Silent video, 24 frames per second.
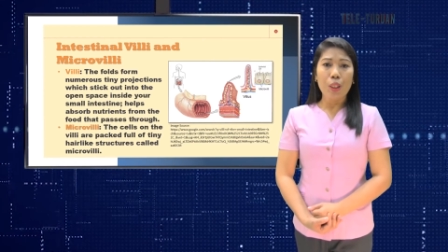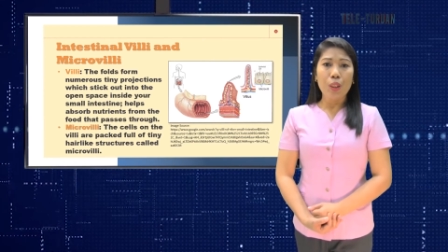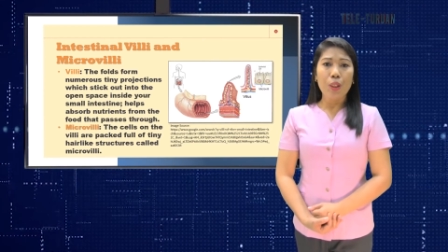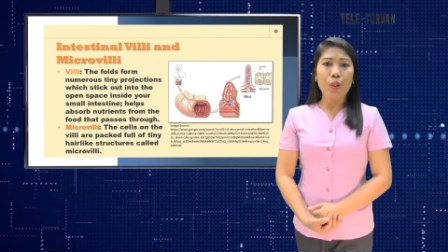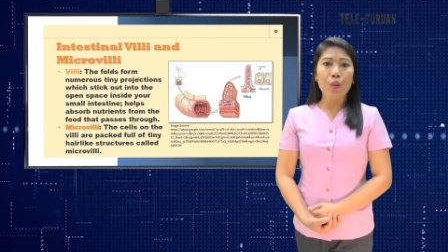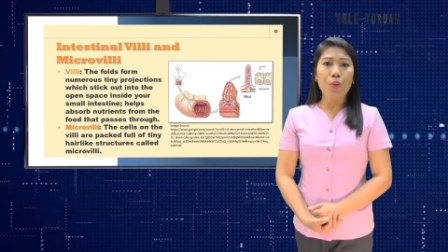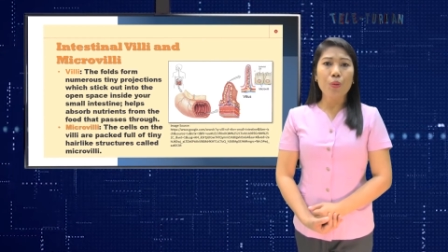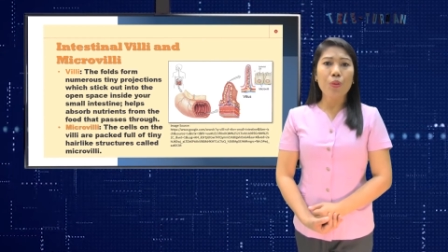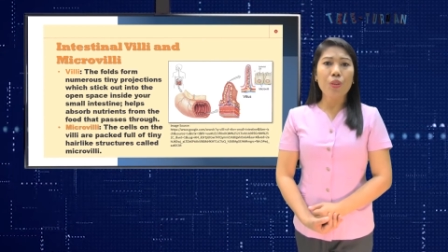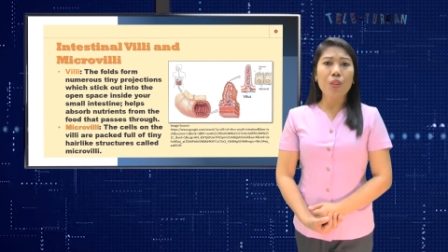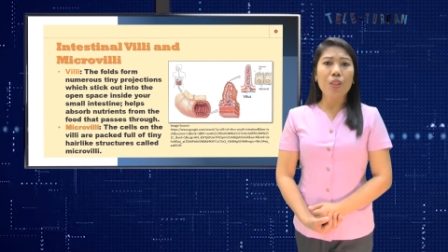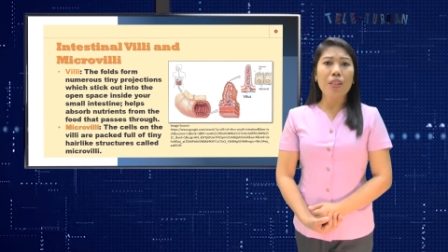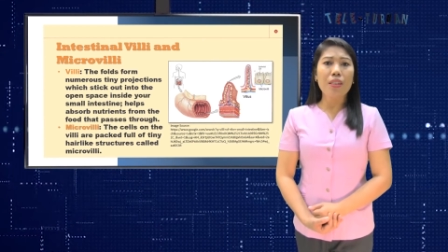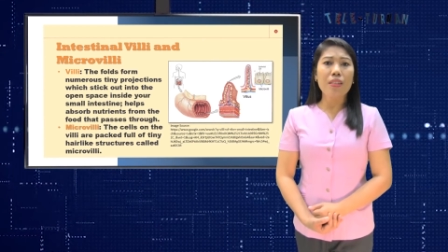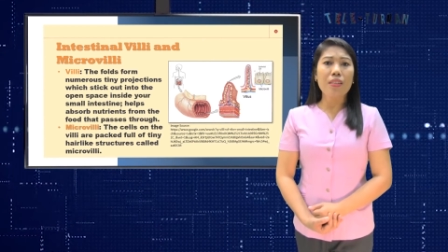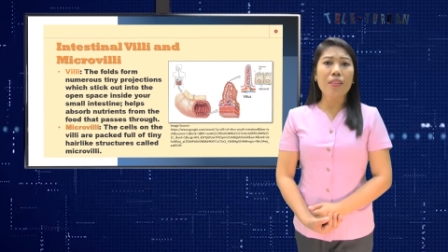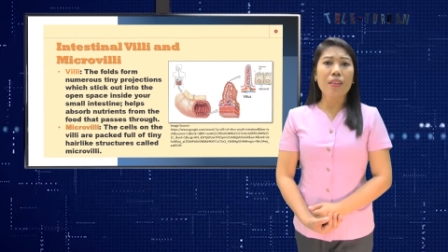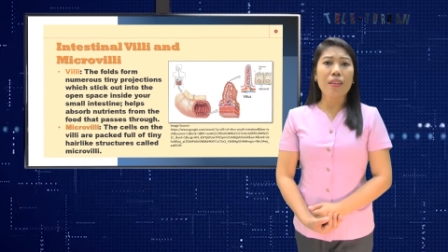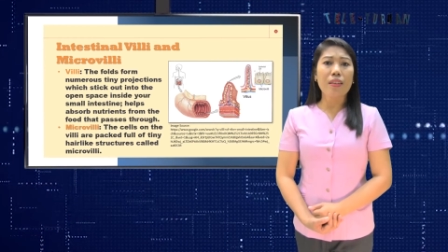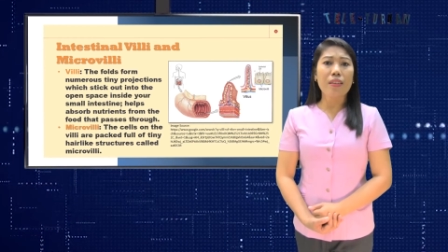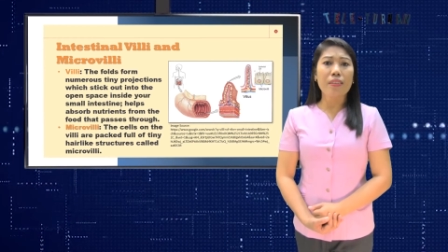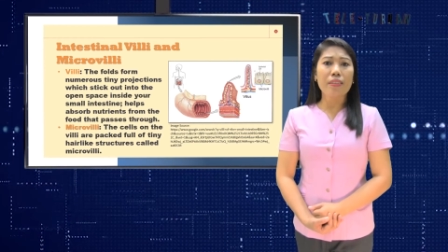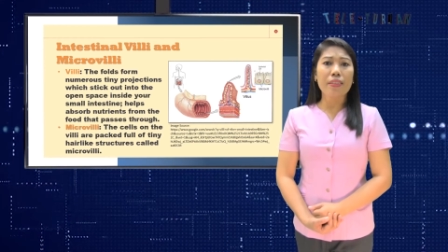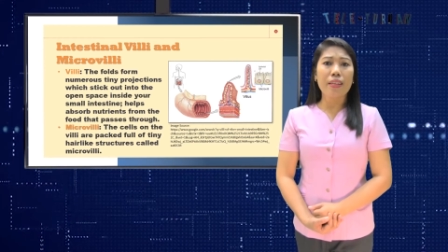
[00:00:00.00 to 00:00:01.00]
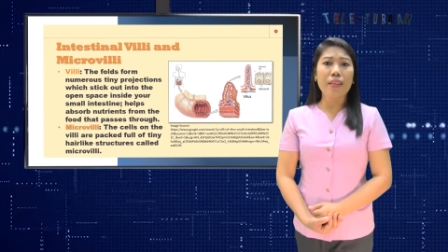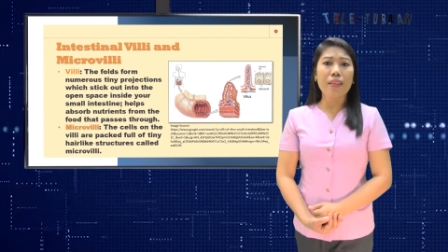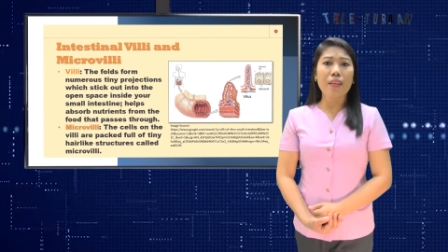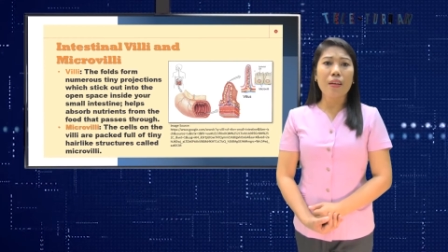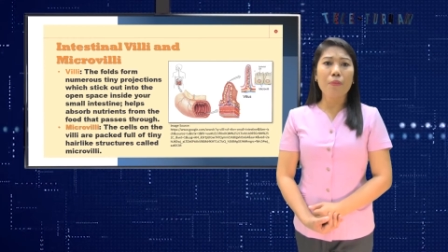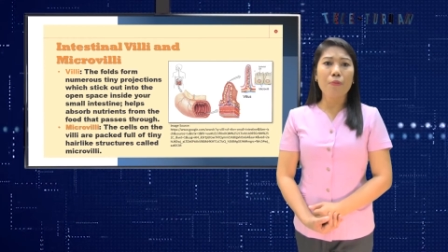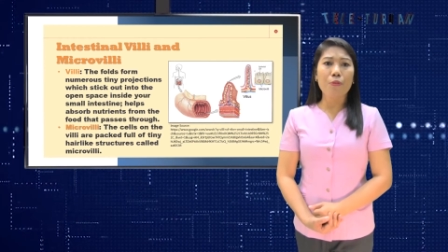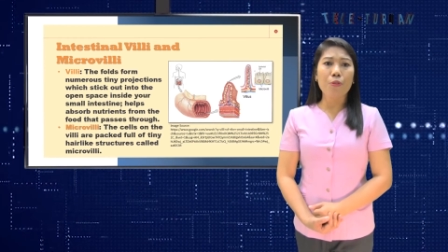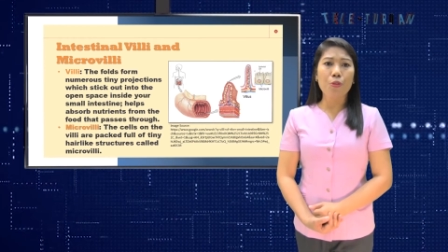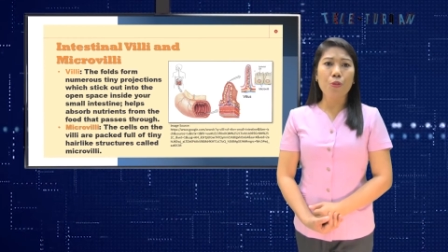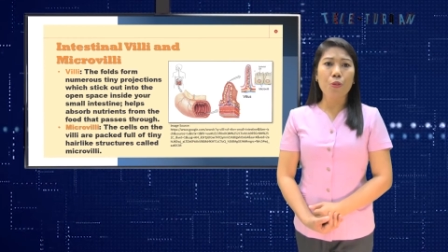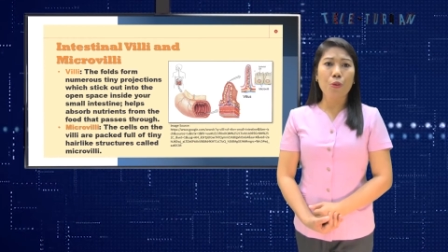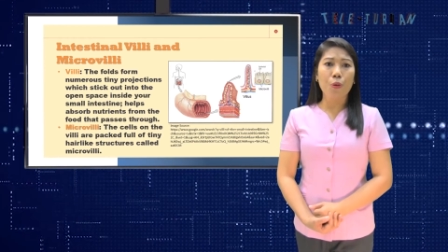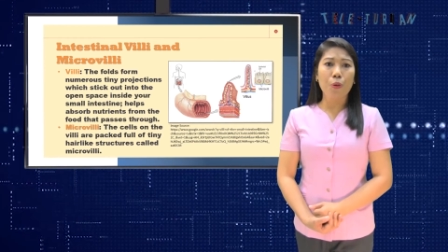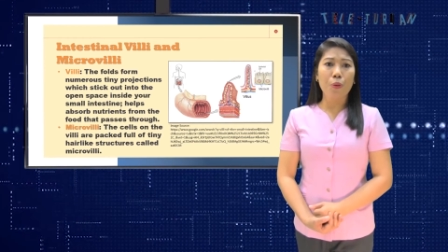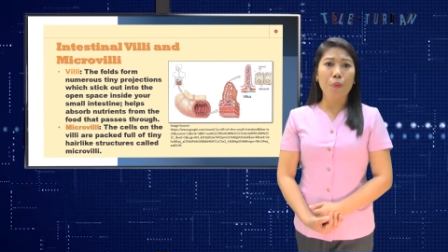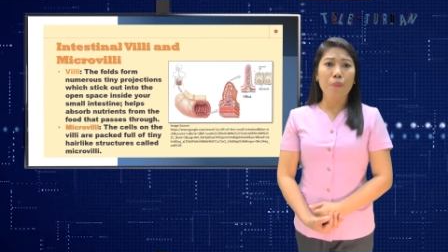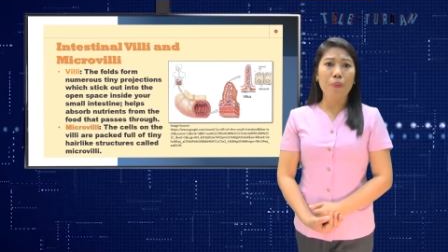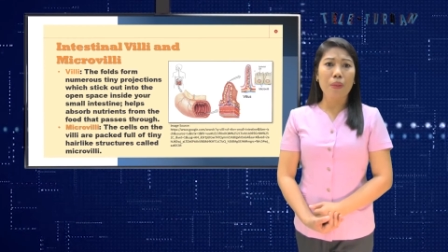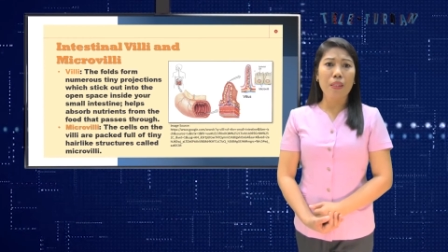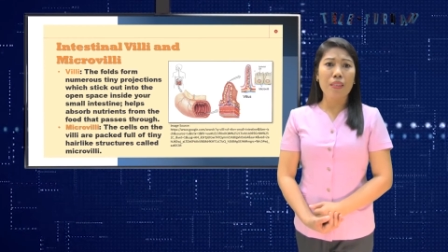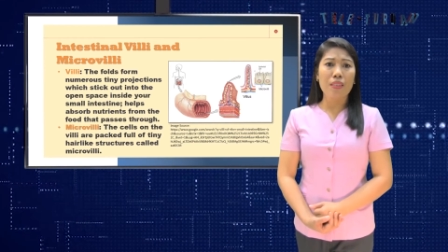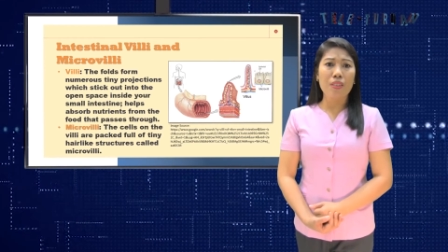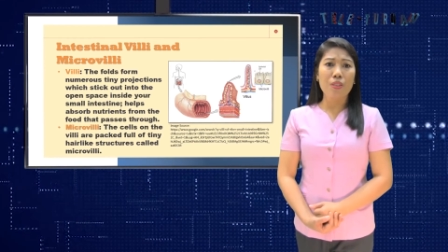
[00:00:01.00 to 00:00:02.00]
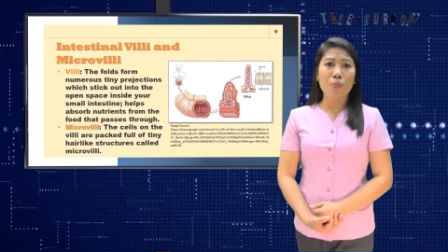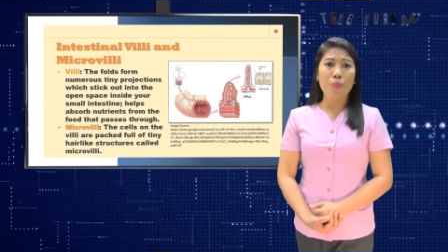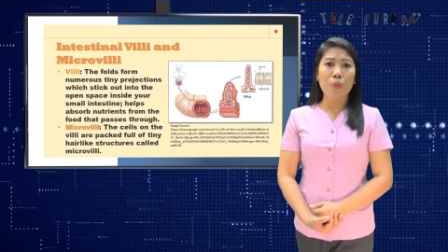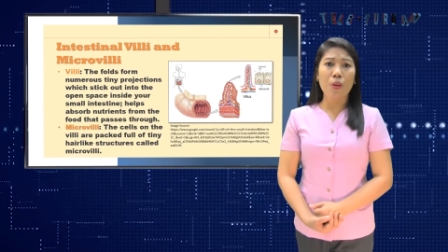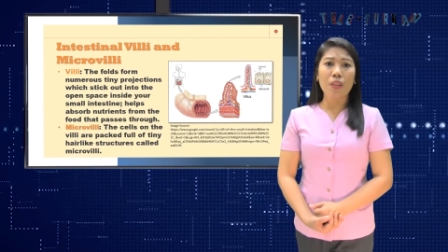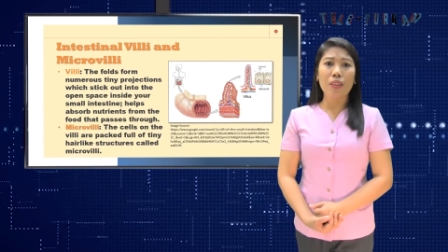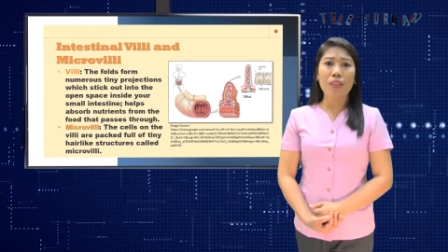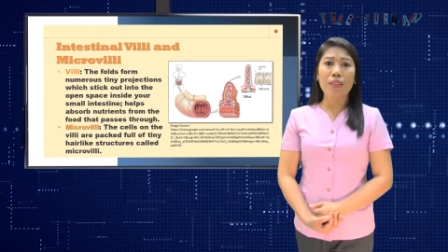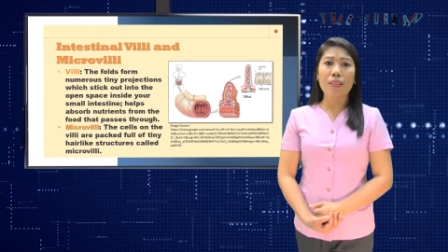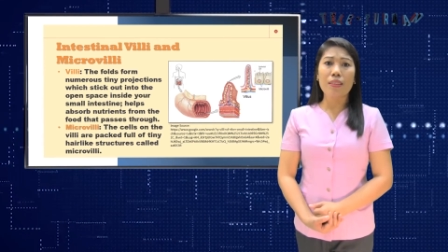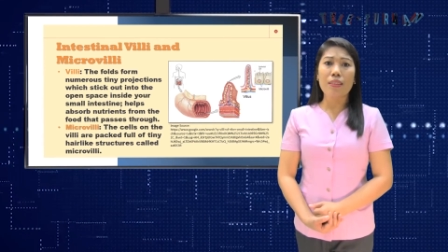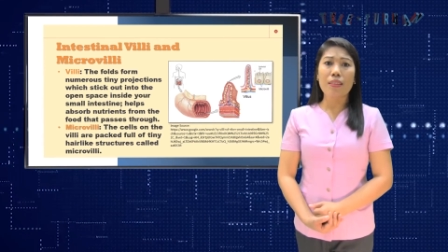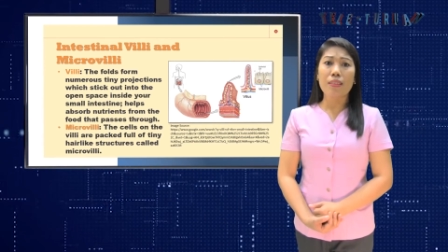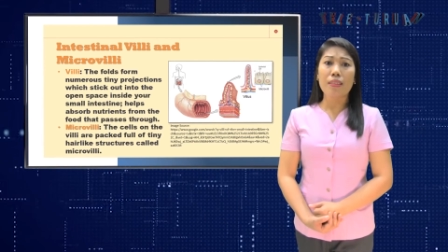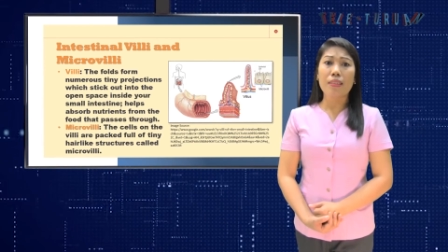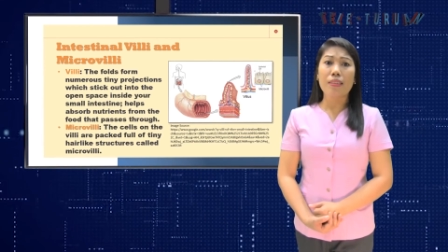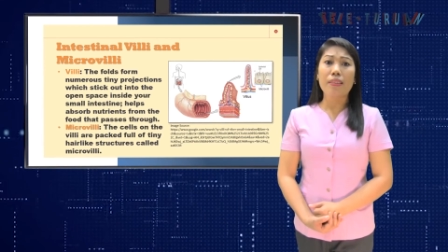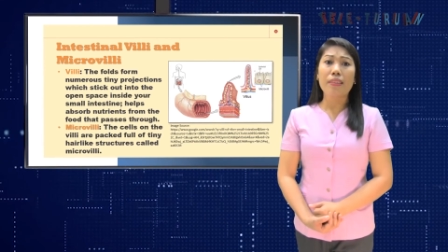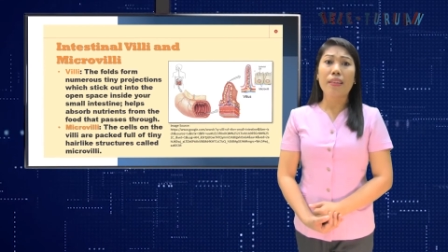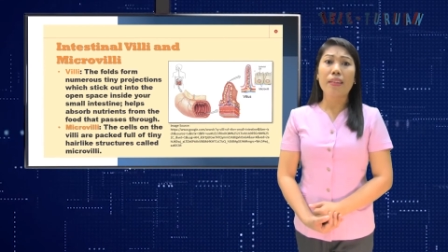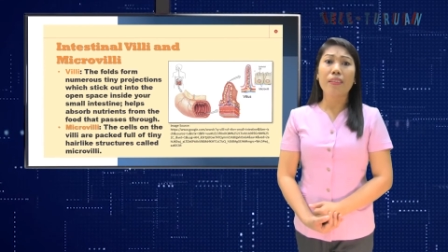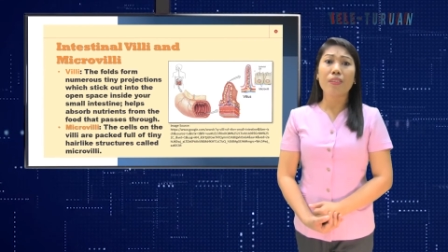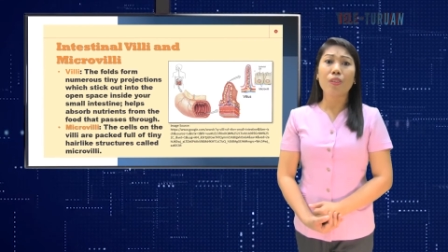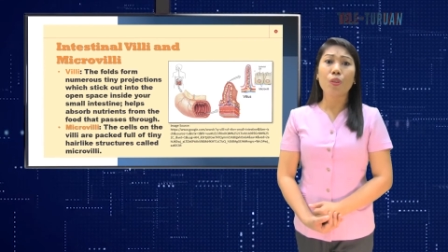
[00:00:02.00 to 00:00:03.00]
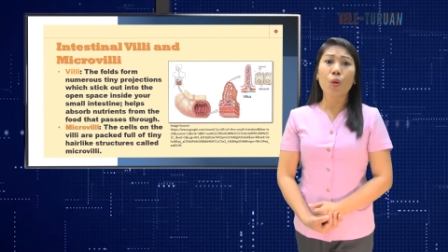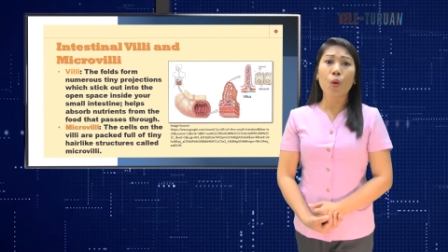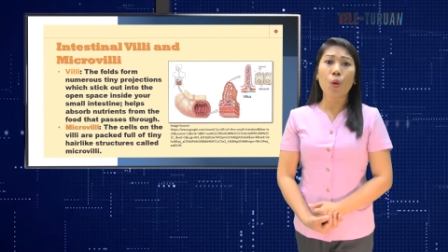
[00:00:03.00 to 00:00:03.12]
The nutrients are then absorbed by the small intestine, then